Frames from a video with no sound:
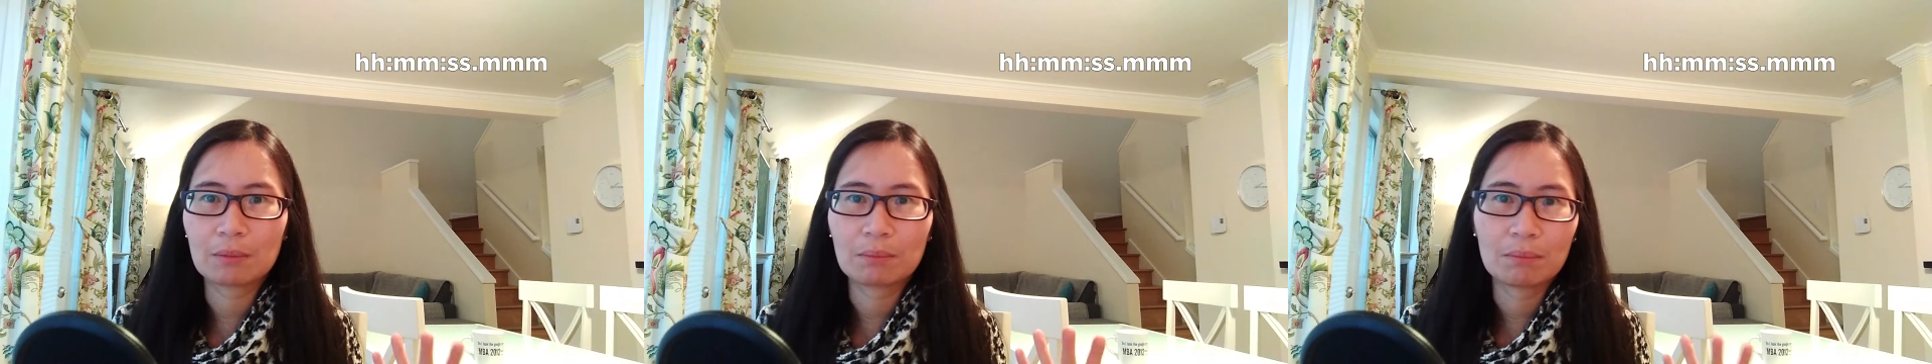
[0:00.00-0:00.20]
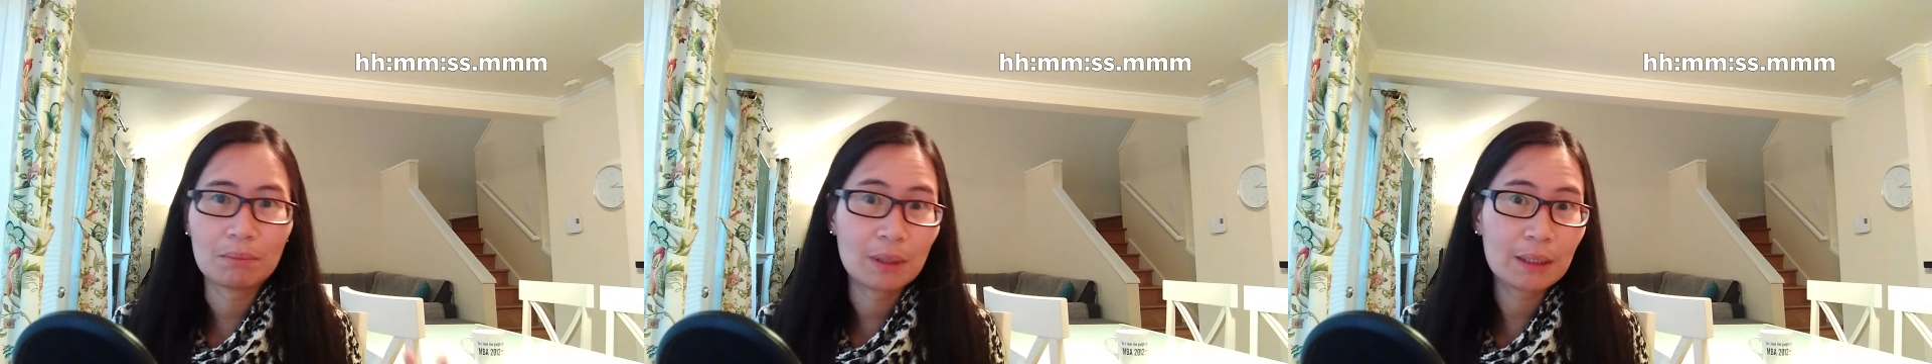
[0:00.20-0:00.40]

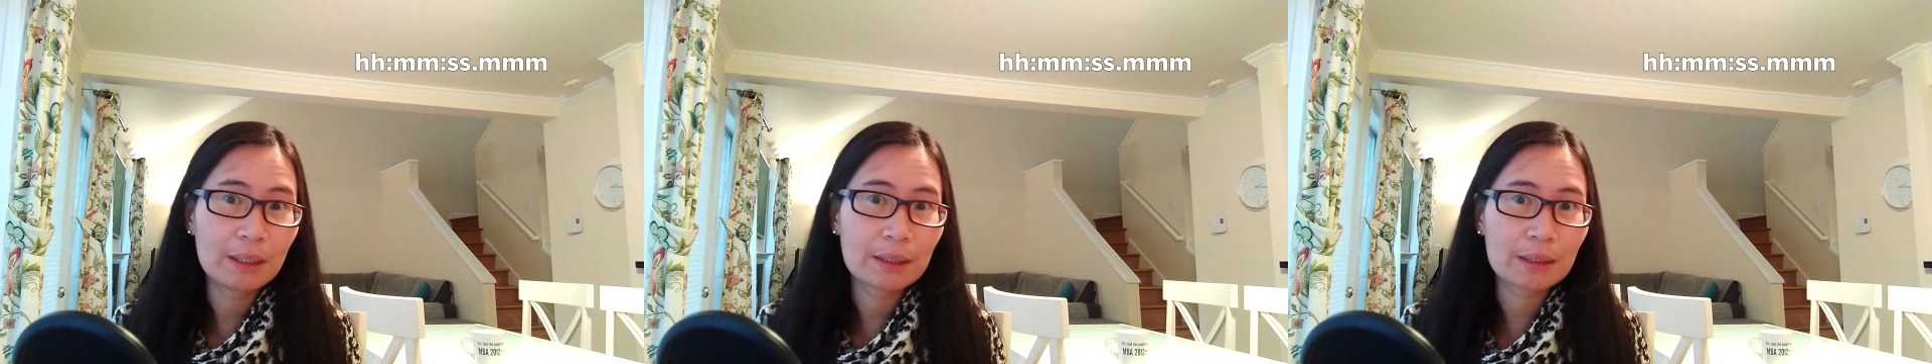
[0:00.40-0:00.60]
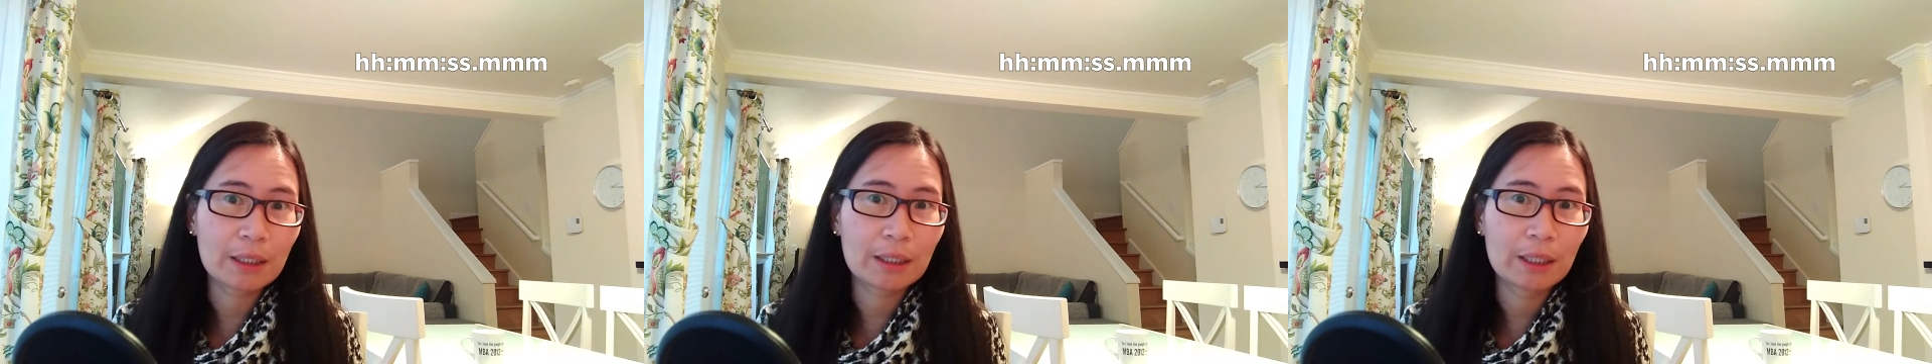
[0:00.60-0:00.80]

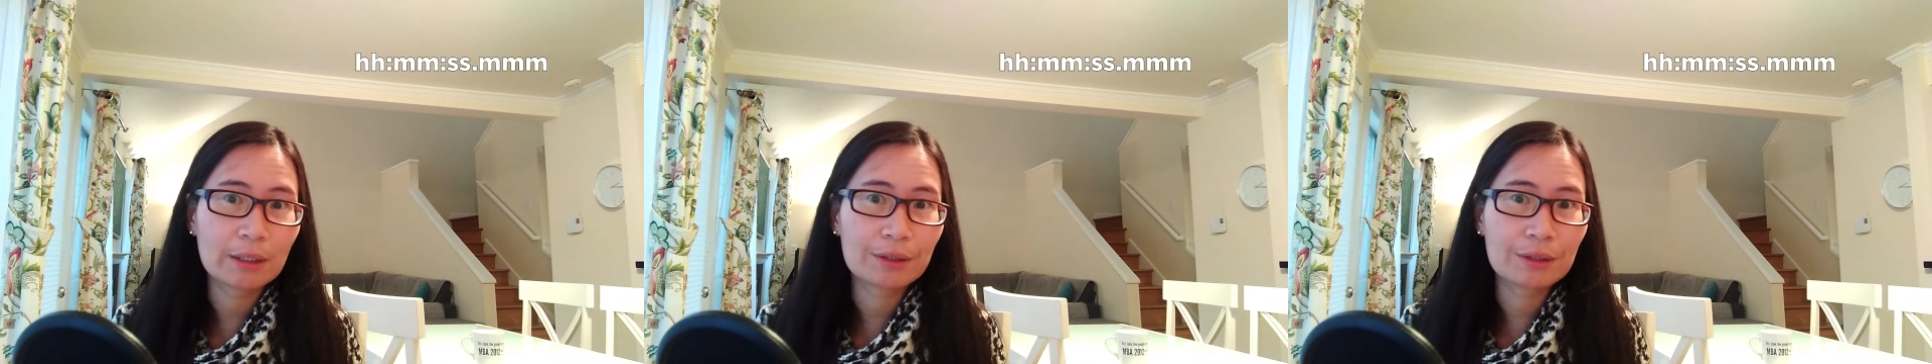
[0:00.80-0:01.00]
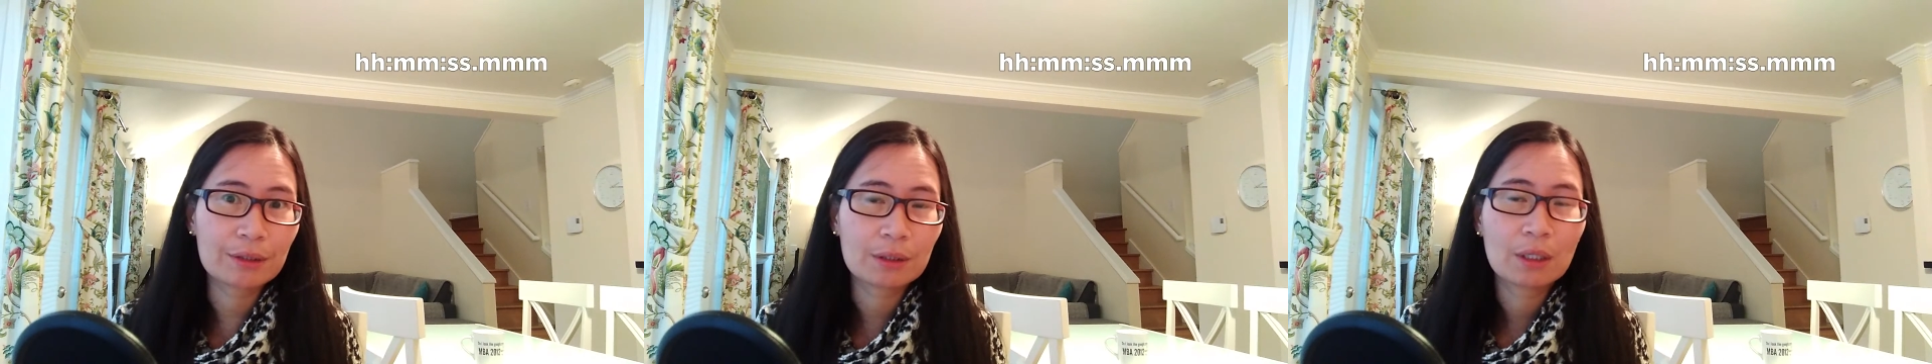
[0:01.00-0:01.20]

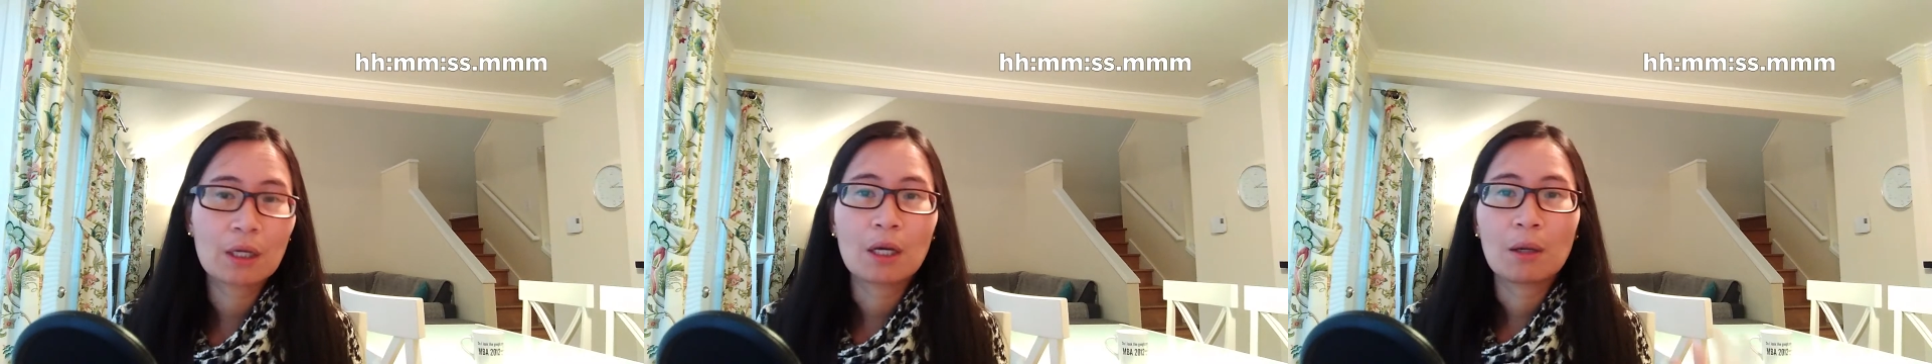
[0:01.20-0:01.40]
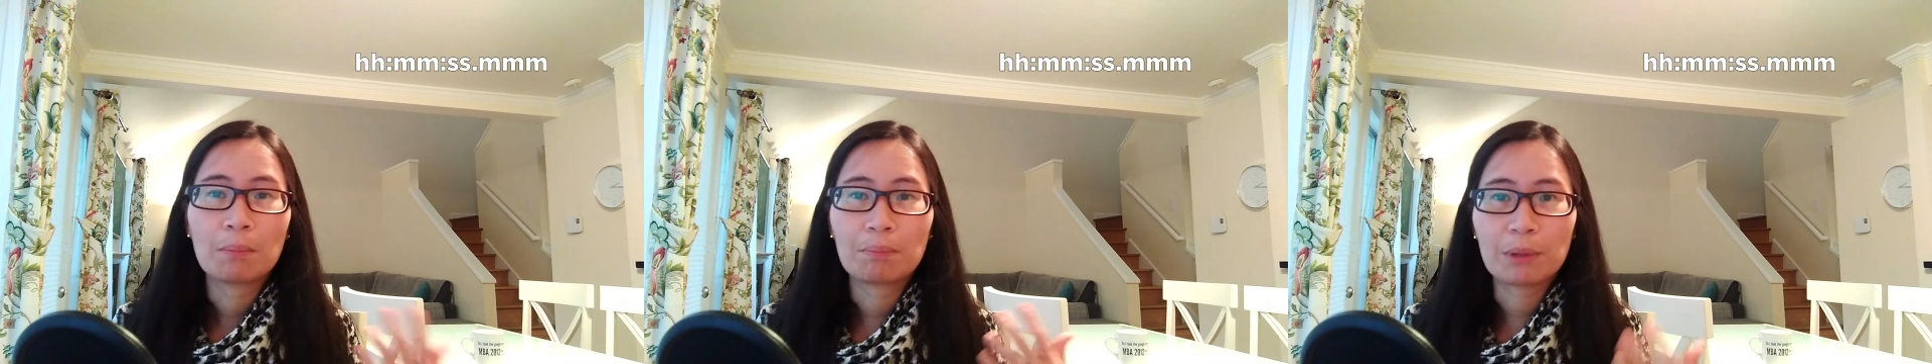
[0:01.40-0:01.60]
milliseconds
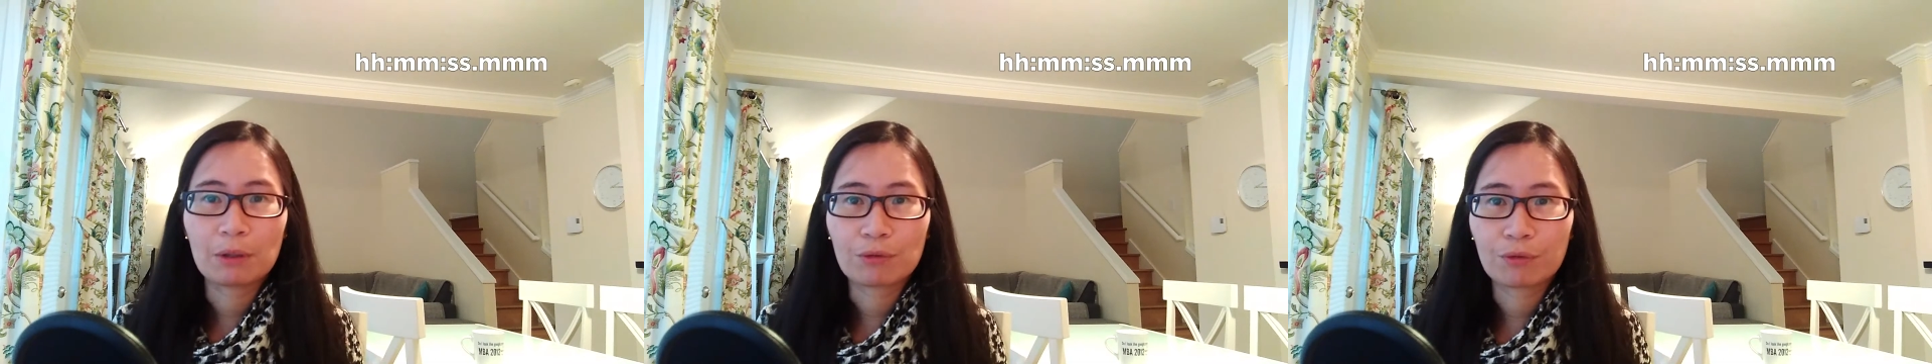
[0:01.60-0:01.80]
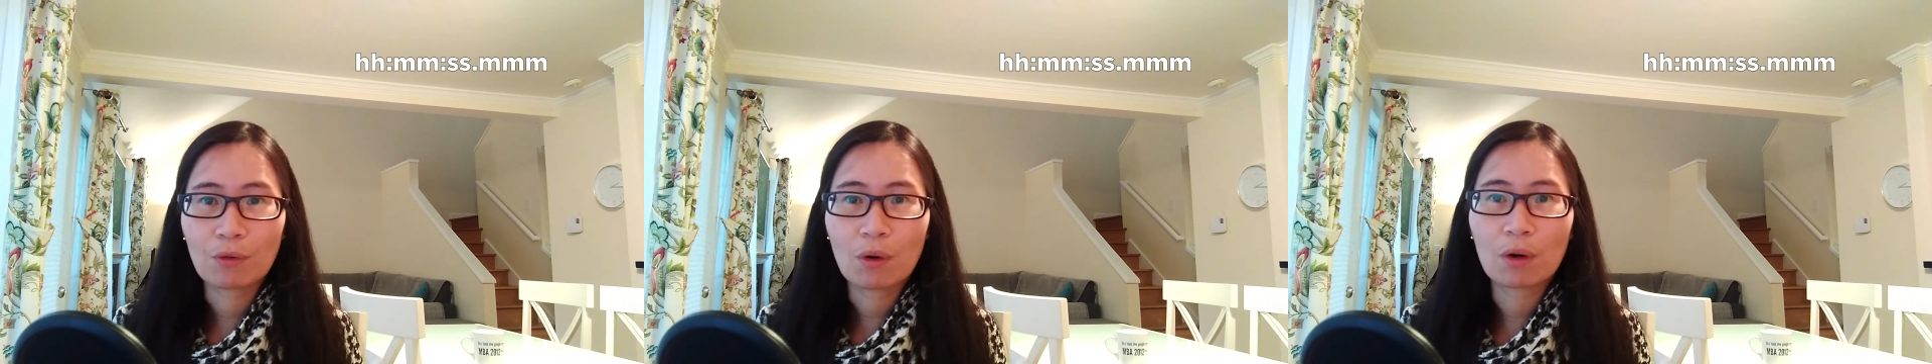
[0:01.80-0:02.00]

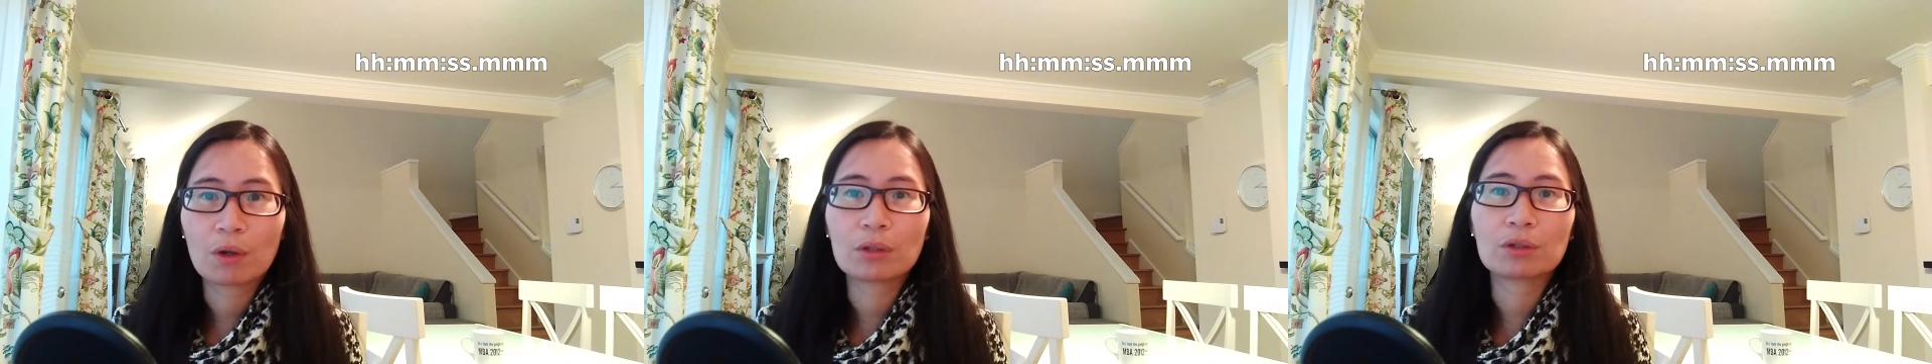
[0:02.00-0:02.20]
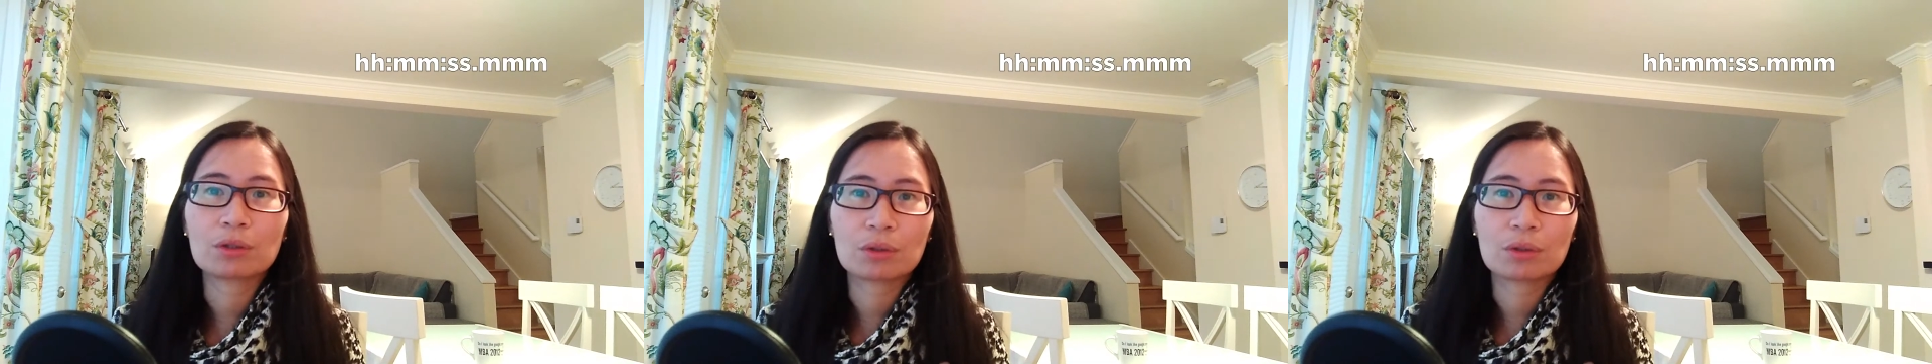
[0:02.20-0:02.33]
before